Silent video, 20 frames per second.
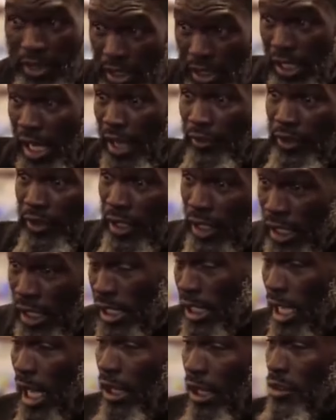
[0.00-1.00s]
But an African
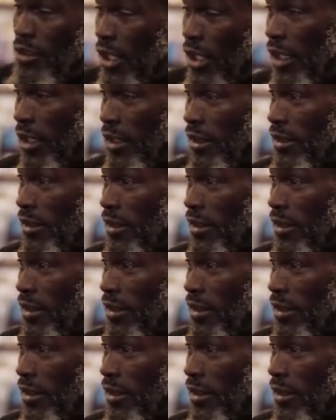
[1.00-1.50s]
is culture.